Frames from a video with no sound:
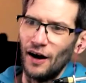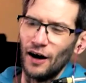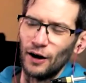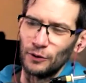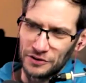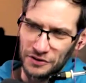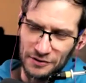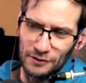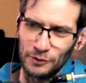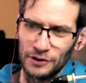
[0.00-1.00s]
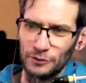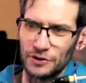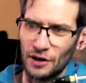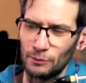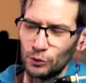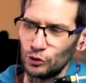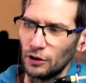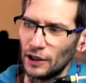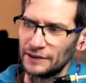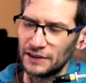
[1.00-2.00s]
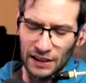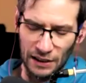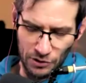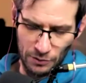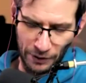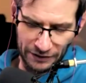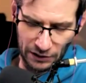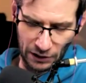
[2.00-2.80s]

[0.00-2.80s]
which are Moodle and Teams, but